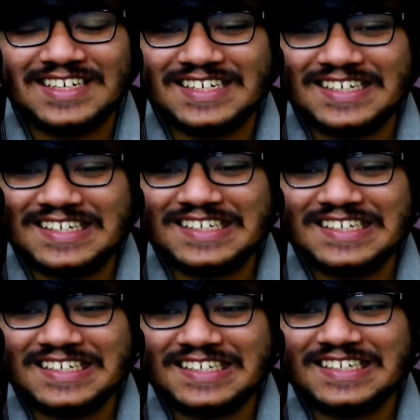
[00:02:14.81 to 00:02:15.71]

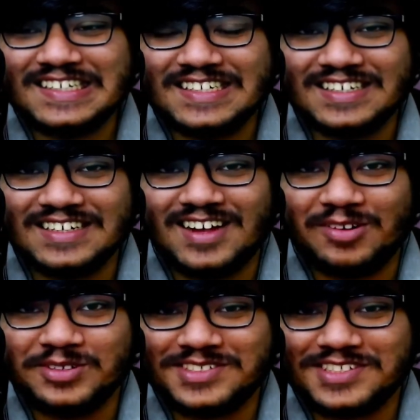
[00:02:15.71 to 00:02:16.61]

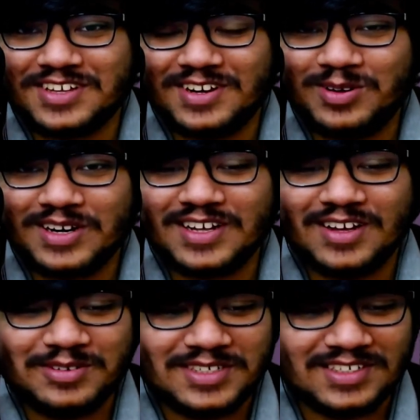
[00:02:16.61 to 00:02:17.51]
How is this gonna work out?